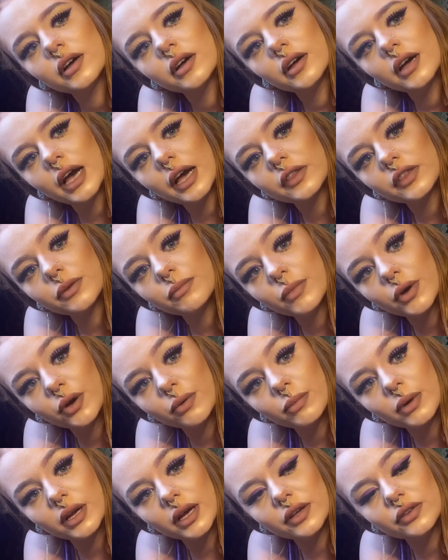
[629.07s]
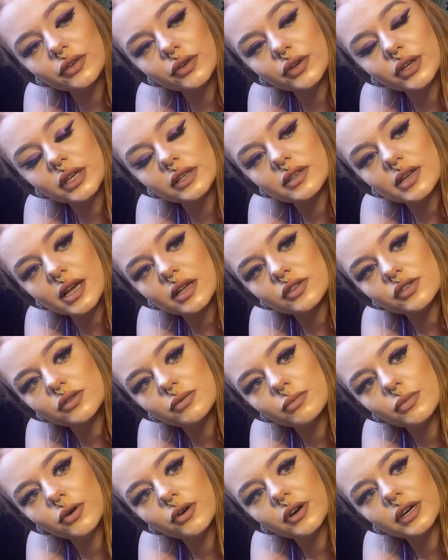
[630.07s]
at the moment. I do need to get some
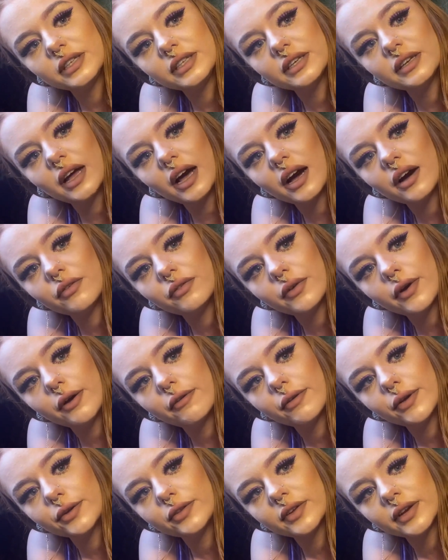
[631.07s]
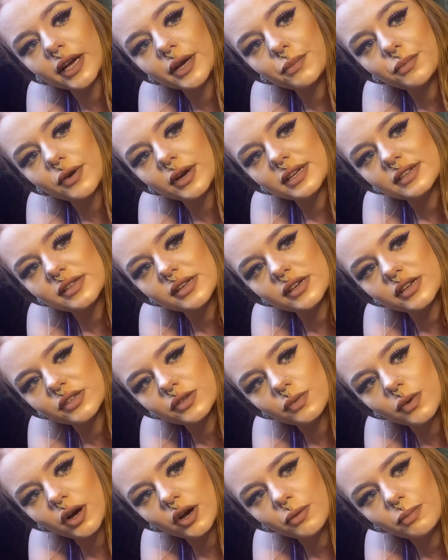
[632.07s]
more. I did have a rhodonite bracelet as
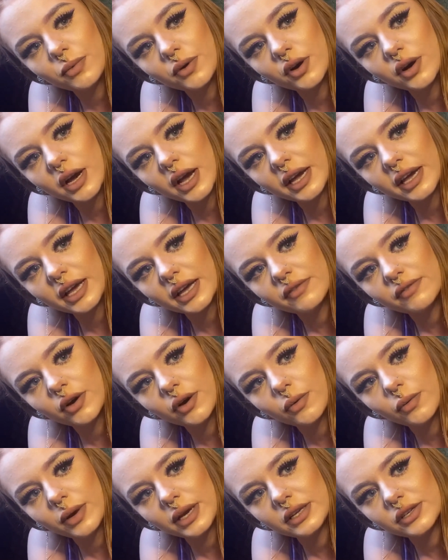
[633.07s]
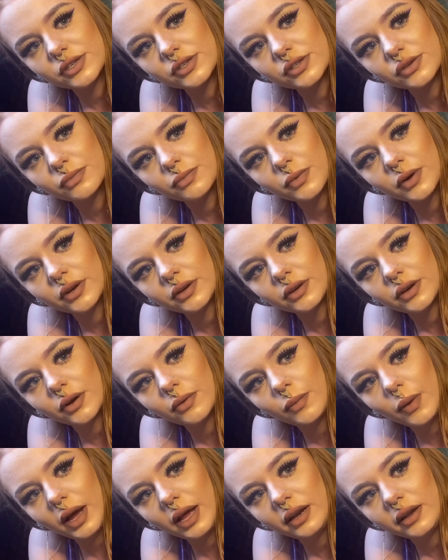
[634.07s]
well, but I gave it away to someone a
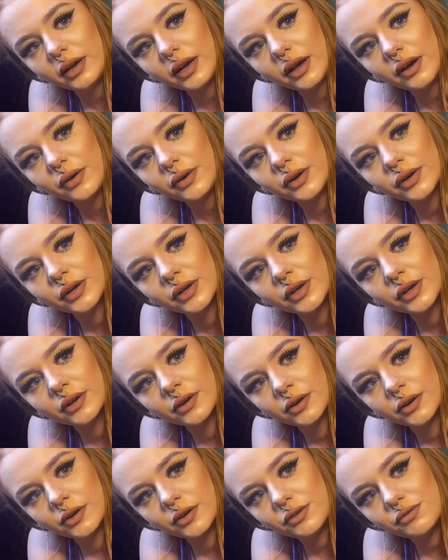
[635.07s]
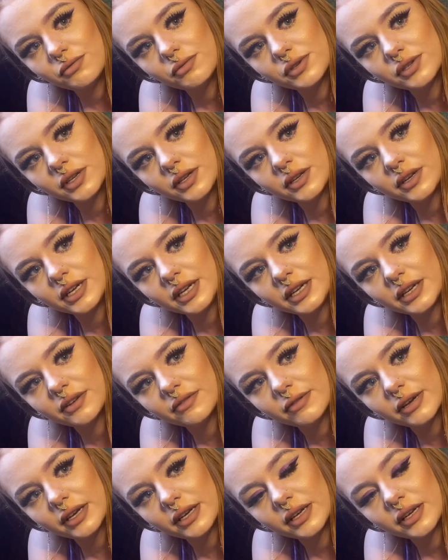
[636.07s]
while ago who was in need of
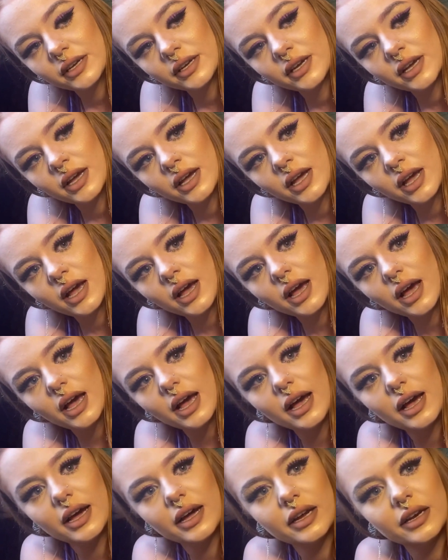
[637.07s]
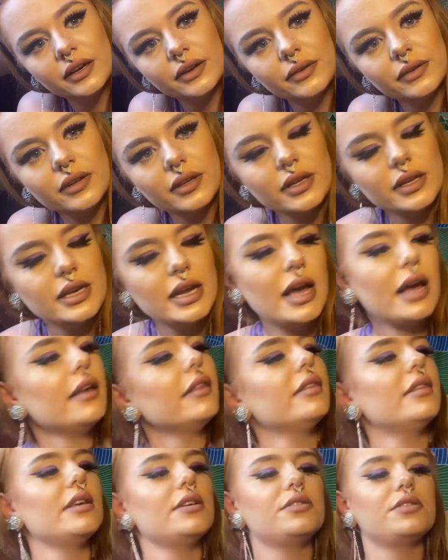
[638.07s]
it. And yeah,
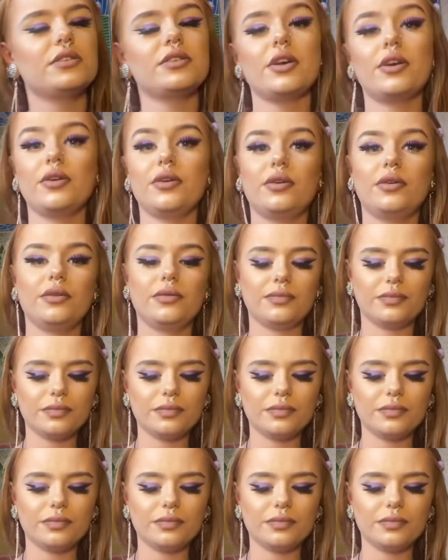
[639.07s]
this stone,